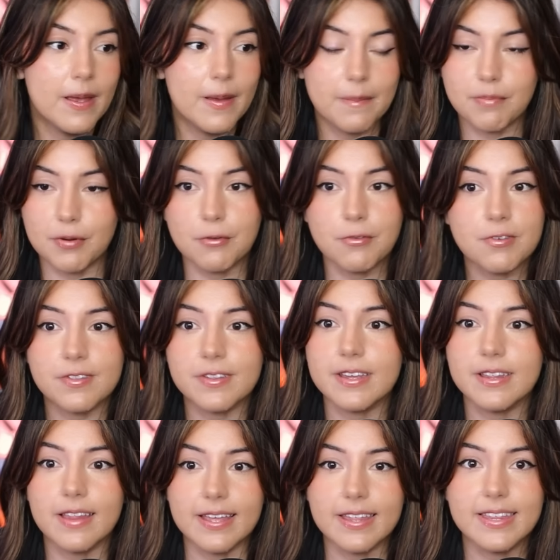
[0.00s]

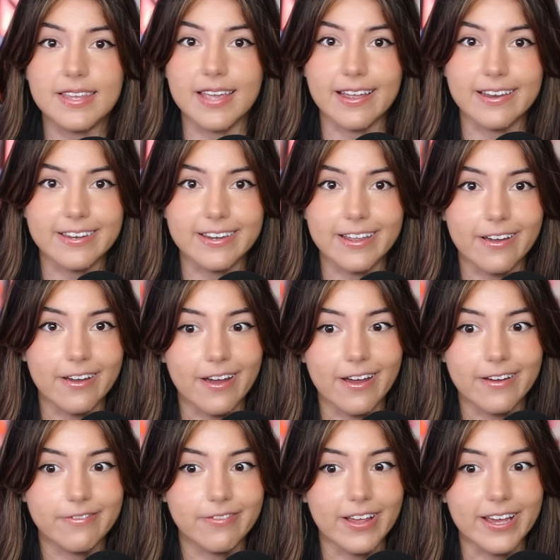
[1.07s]
personally like the idea
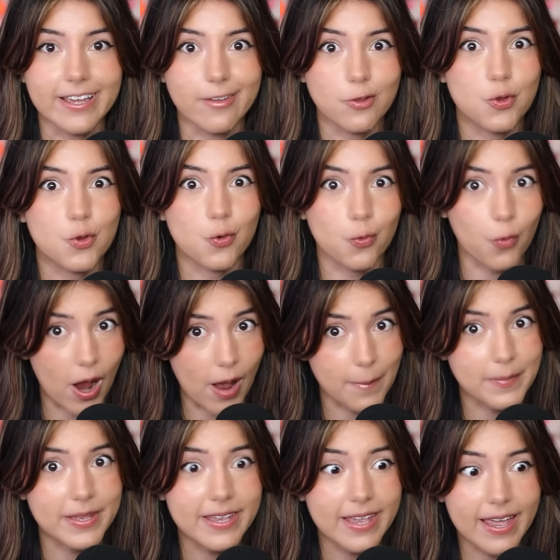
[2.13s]
of like
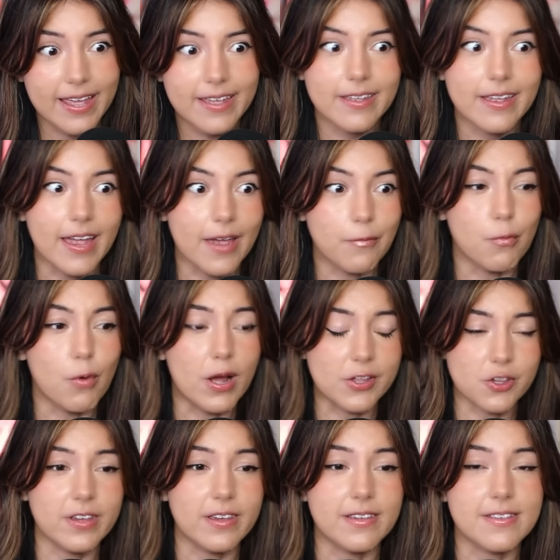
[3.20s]
dropping it and
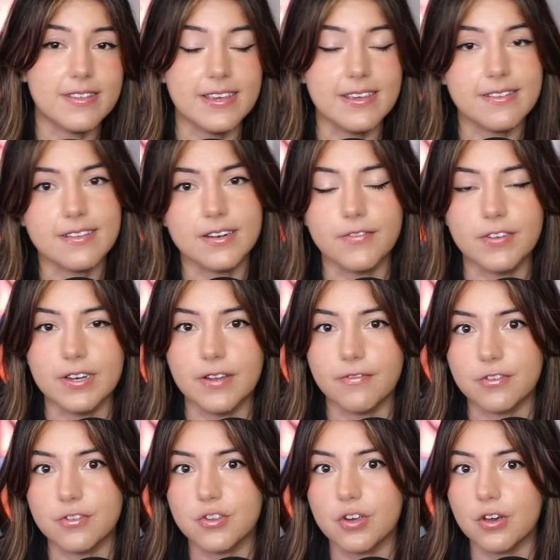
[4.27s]
watching a season of a
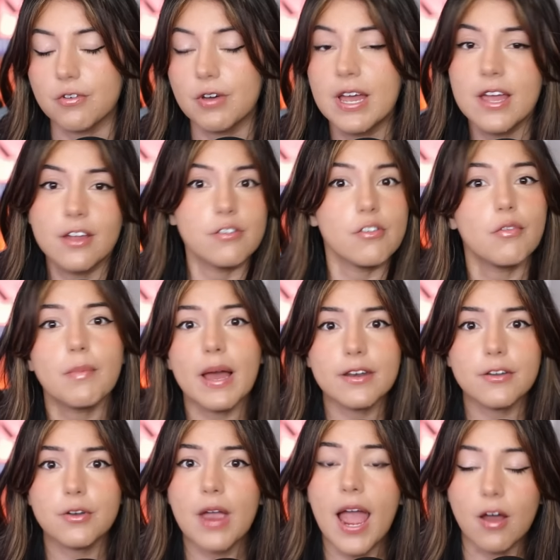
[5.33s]
different show, no
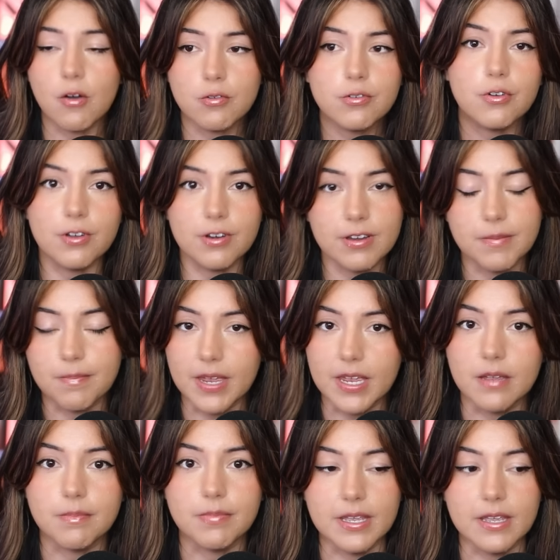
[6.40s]
matter how good it
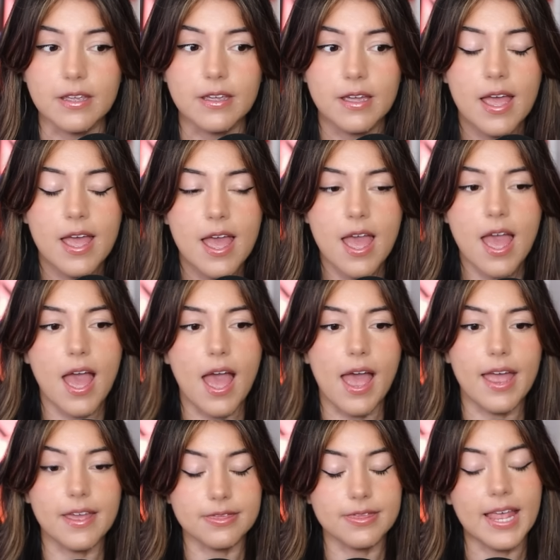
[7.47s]
may be
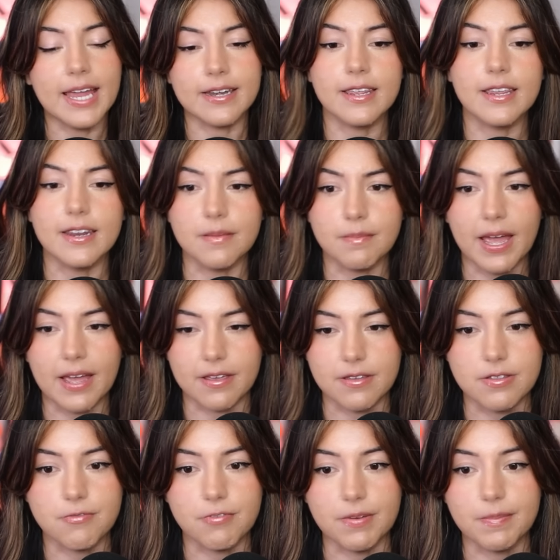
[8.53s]
and then getting back
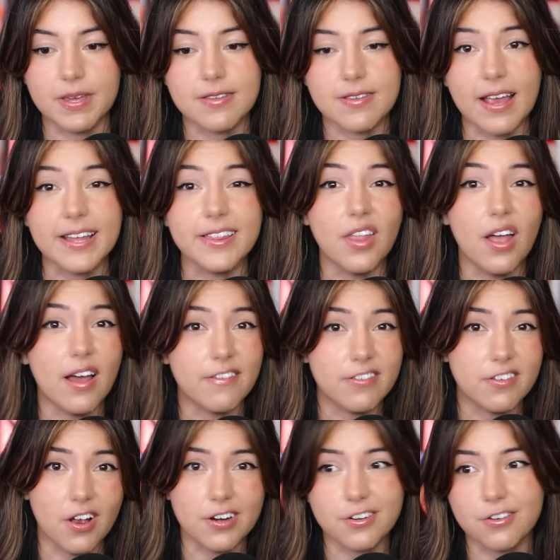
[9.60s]
into it because I love
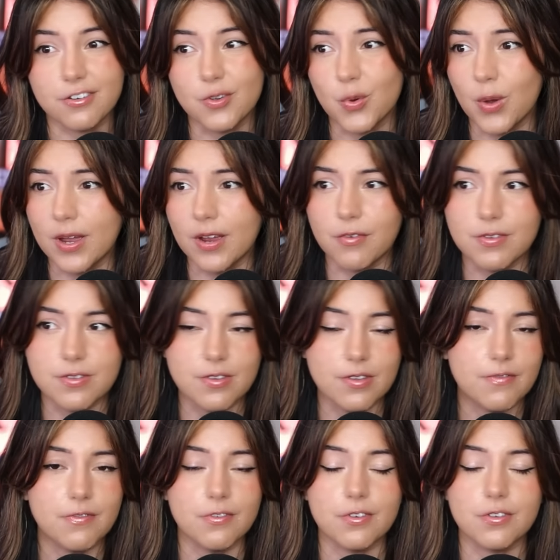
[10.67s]
Doctor Who. I always
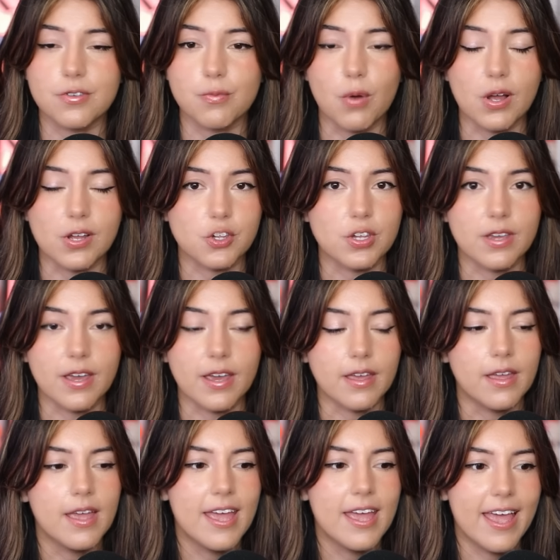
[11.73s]
look forward to watching
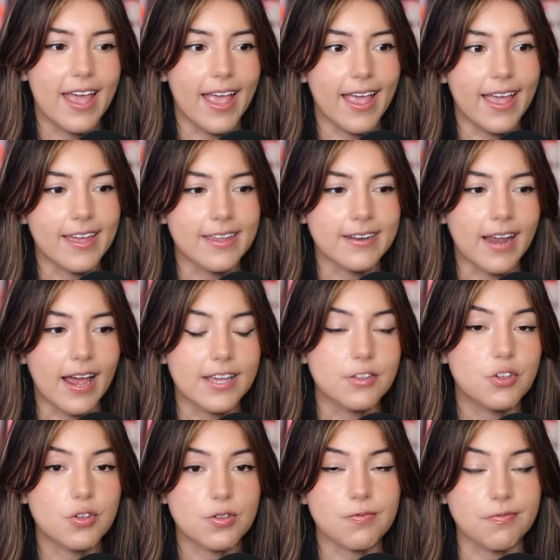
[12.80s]
it and I
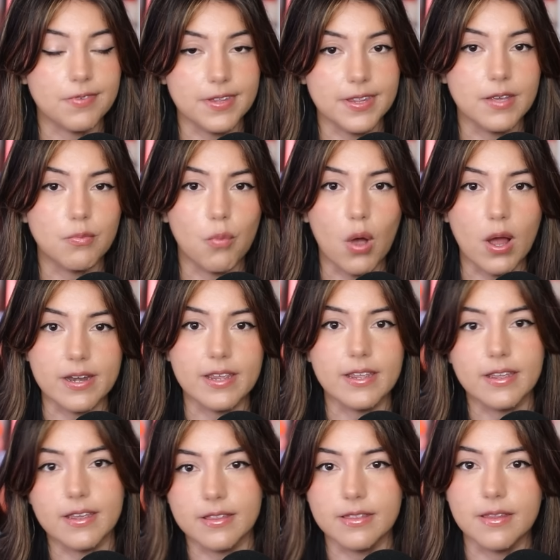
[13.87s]
just really want
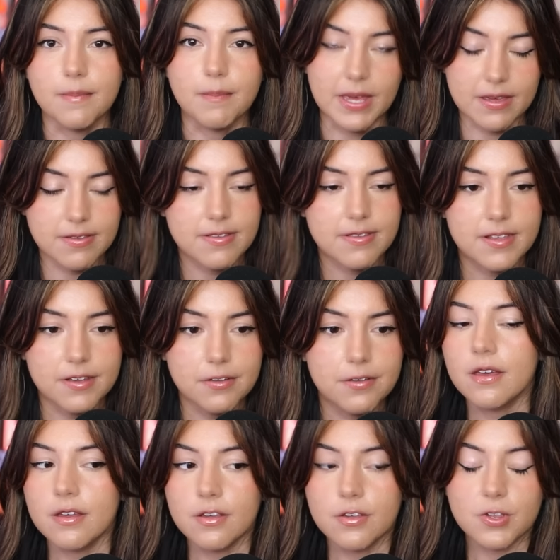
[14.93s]
it in the mix still.